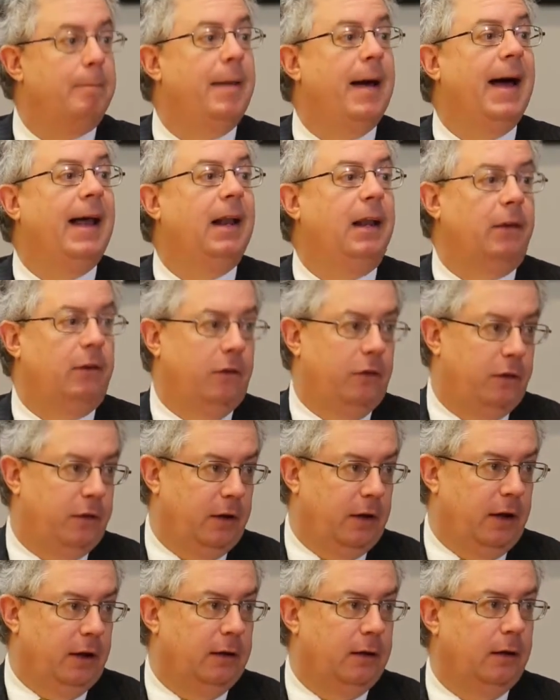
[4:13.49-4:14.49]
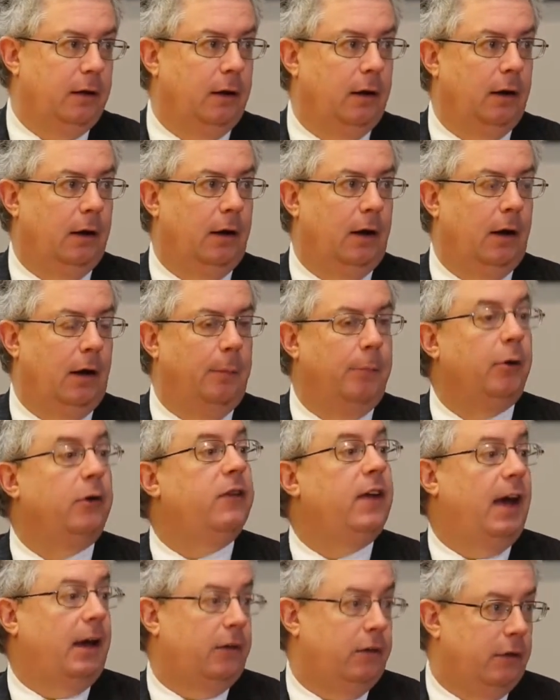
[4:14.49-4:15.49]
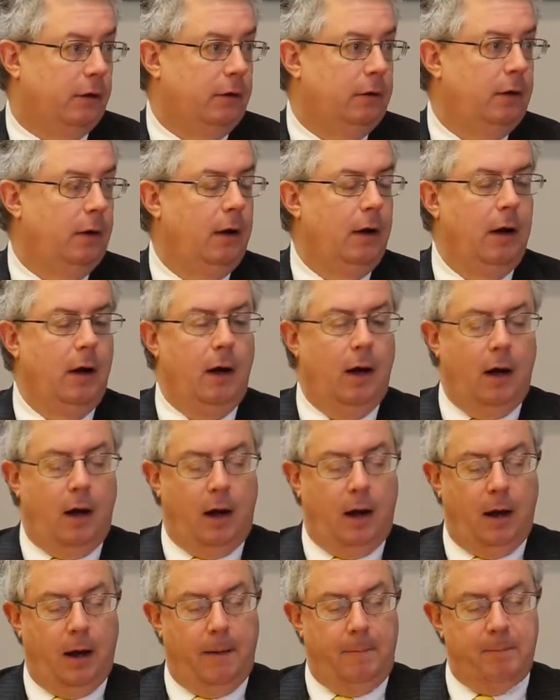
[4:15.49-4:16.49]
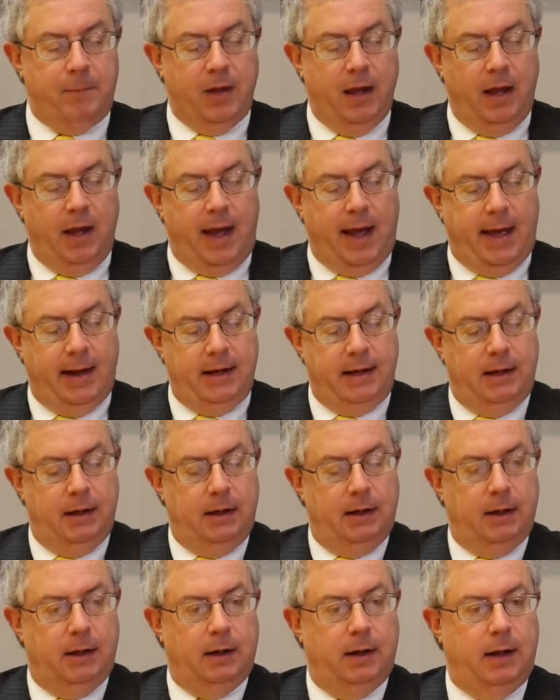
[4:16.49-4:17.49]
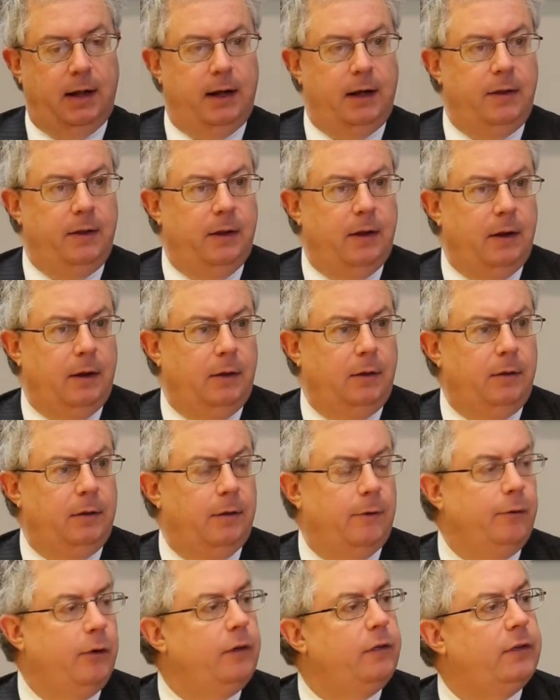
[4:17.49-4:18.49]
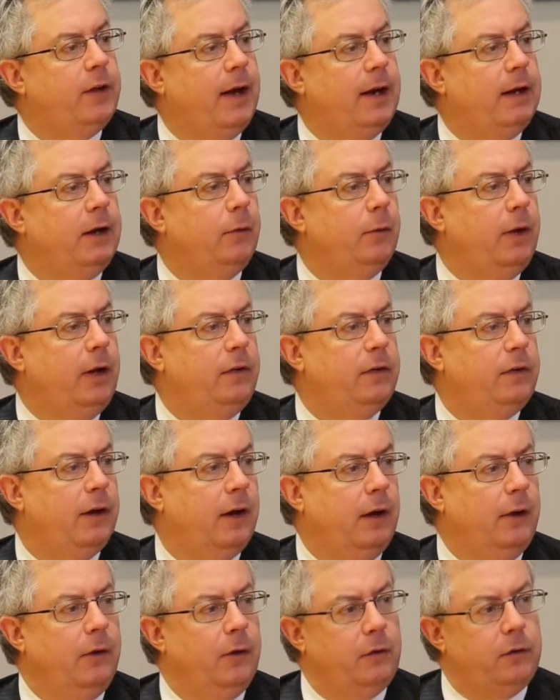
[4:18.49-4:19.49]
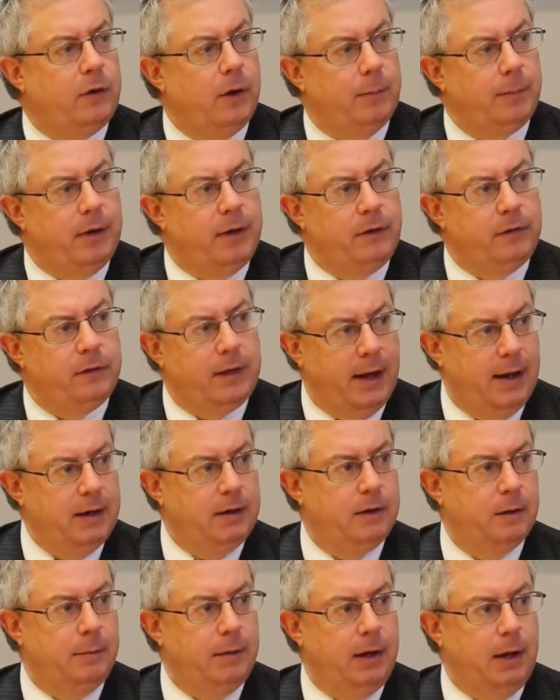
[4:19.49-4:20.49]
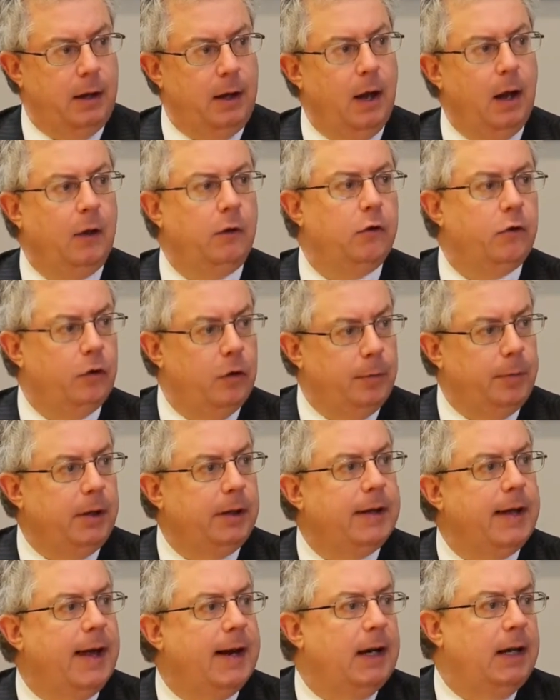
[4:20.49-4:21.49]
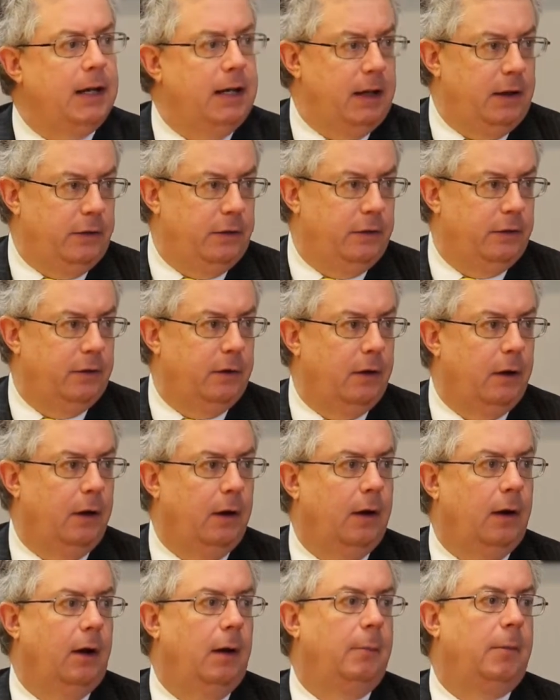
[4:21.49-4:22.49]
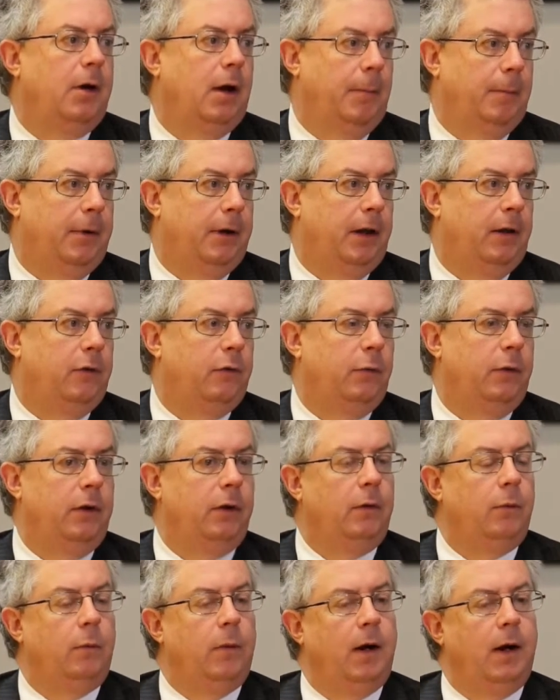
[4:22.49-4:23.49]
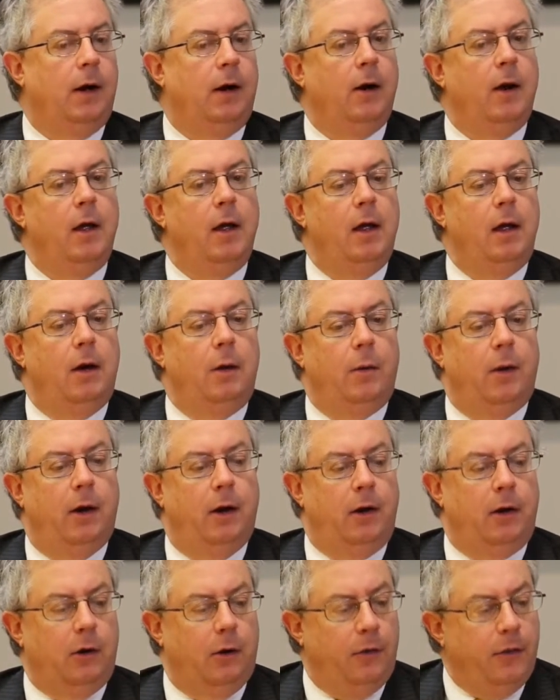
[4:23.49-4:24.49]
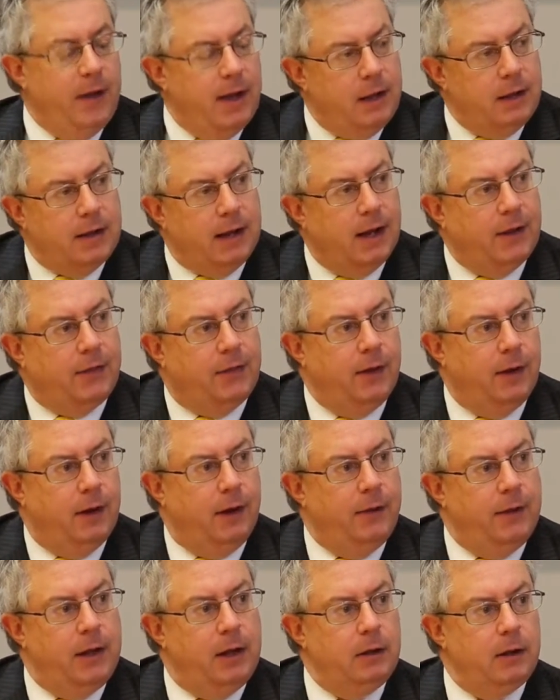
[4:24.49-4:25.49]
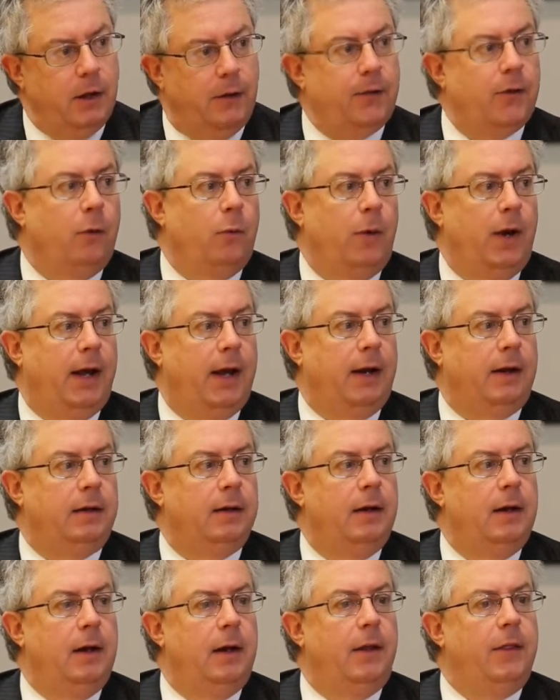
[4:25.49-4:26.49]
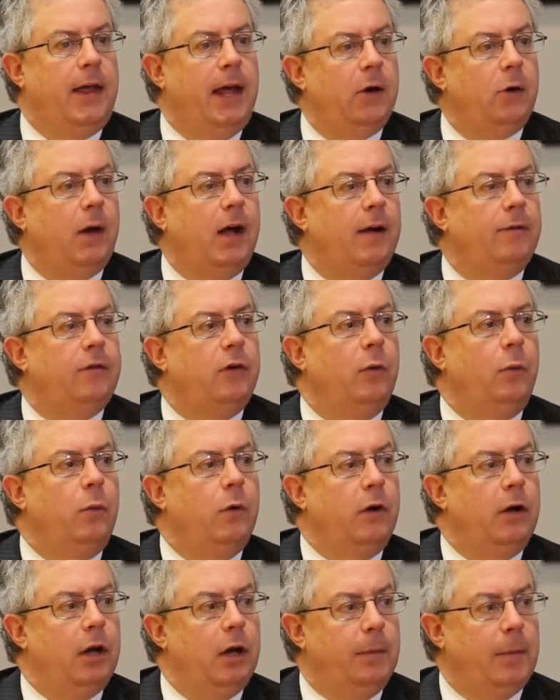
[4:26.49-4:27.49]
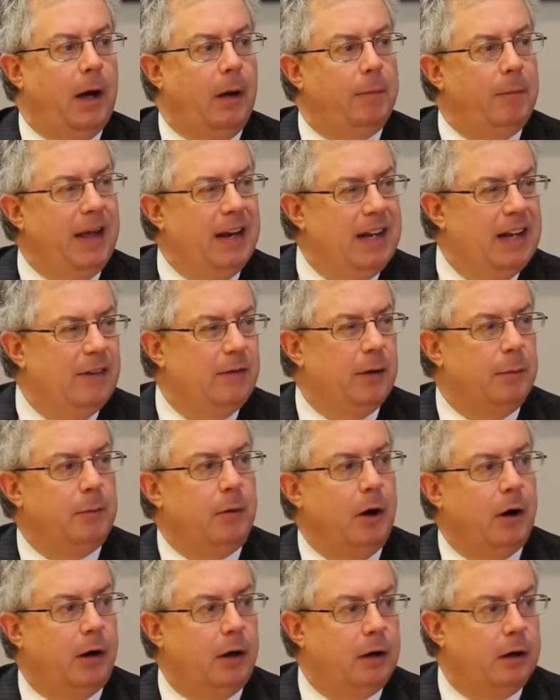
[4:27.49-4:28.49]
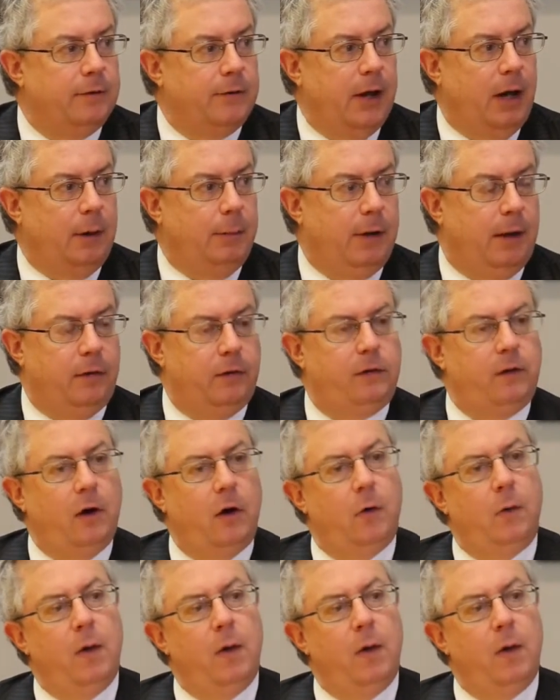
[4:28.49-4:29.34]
balance sheet protection. And in the freestanding retail, those companies tend to be triple net lease companies, where they'll get the rent. They don't have to worry about many of the market developments.